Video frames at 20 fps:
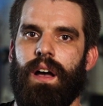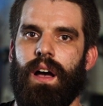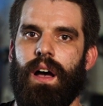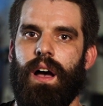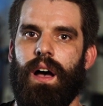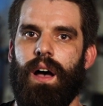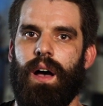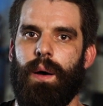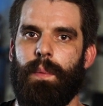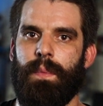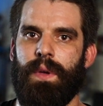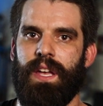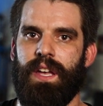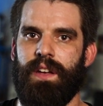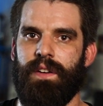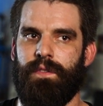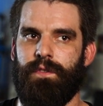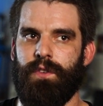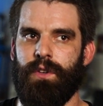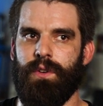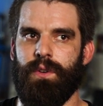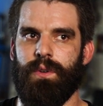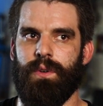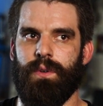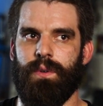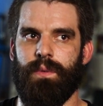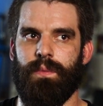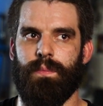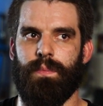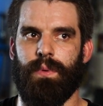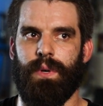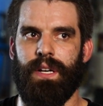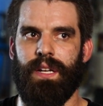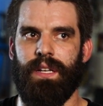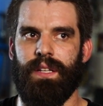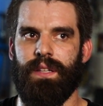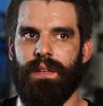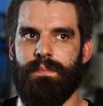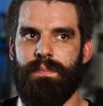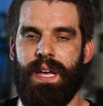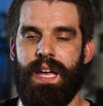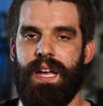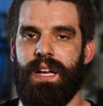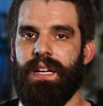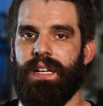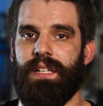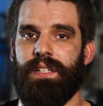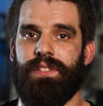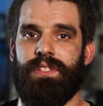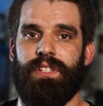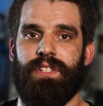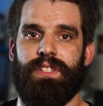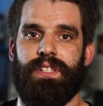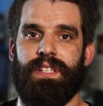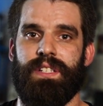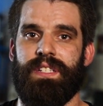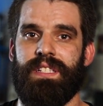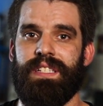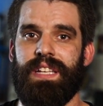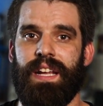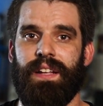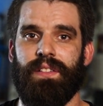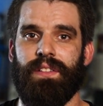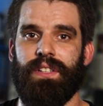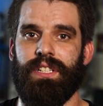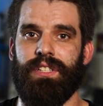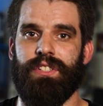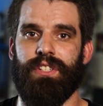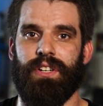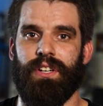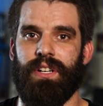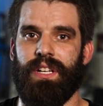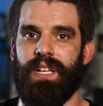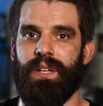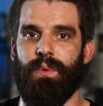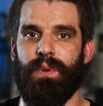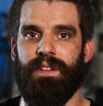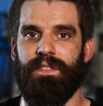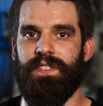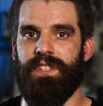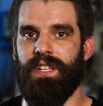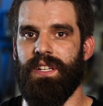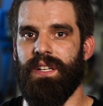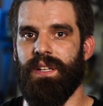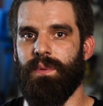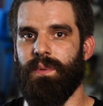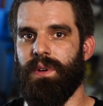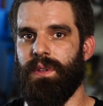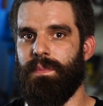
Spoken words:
If you bring in the bed and it's just insanely dirty, we've seen it with